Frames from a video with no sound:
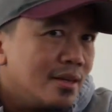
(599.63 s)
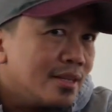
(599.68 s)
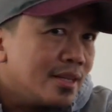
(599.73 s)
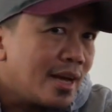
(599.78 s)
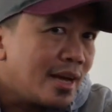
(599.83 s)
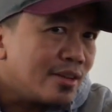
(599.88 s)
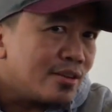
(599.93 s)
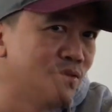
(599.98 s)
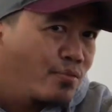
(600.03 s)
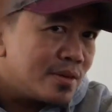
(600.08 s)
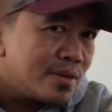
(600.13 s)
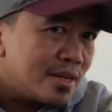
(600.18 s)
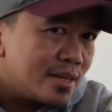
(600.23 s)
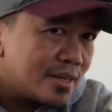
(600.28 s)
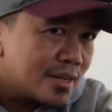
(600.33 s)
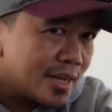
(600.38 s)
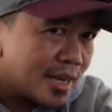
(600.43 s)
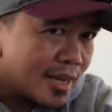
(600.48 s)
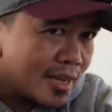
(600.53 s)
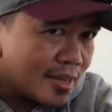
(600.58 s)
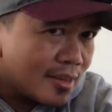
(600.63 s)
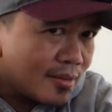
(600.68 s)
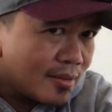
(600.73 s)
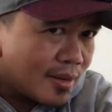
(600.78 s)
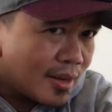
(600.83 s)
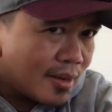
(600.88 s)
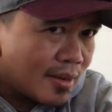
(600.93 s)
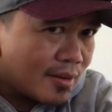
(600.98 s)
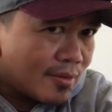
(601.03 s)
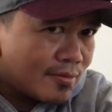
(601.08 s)
The other one I
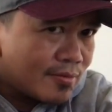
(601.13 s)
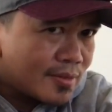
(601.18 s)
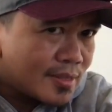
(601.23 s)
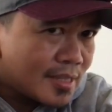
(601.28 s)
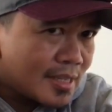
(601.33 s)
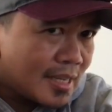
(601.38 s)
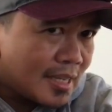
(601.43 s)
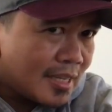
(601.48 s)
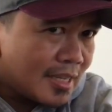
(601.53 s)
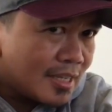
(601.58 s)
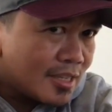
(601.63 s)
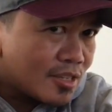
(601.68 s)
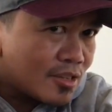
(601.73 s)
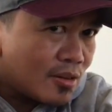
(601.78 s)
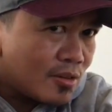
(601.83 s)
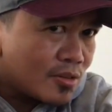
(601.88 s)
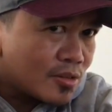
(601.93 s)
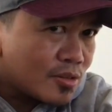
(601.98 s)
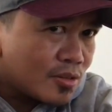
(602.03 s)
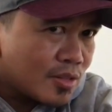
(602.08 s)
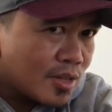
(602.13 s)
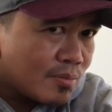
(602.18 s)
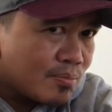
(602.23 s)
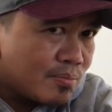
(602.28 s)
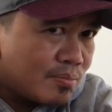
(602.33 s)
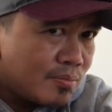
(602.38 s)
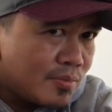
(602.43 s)
have seen is also they